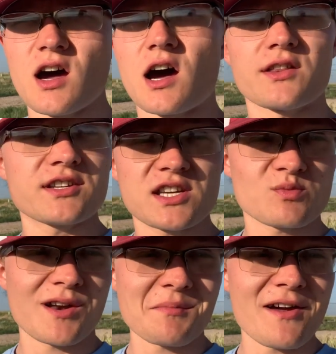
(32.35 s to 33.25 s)
Uh, this
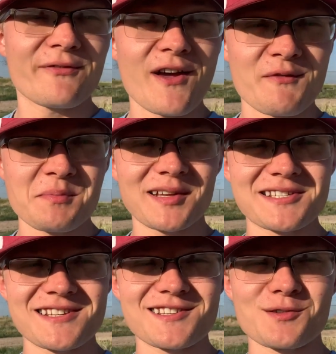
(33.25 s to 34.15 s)
is one of my favorite
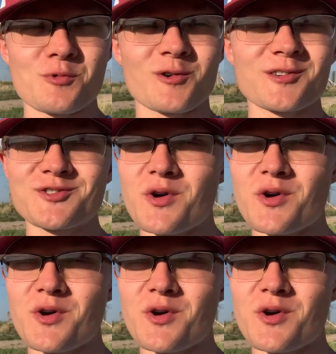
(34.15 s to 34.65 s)
places in the world,